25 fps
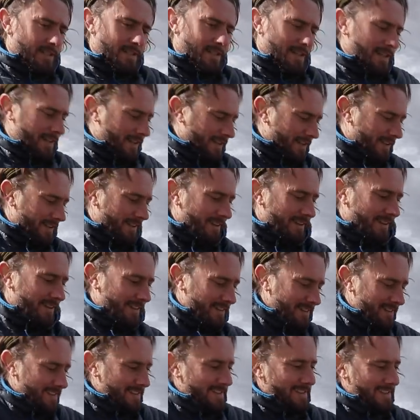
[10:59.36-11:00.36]
is, there
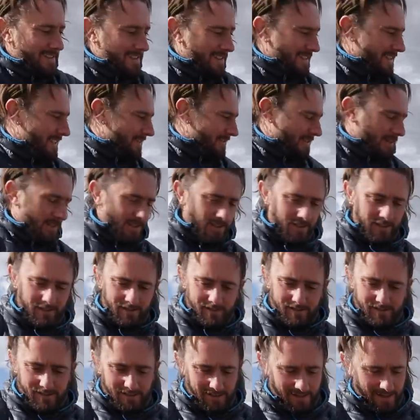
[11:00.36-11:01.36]
we go,
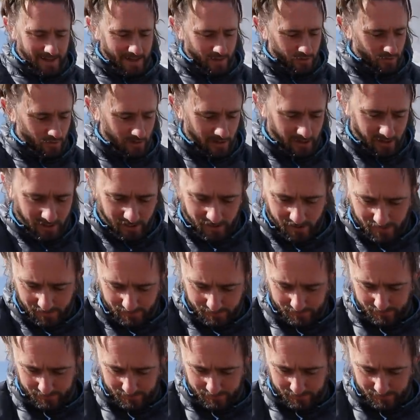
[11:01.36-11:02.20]
look, electric.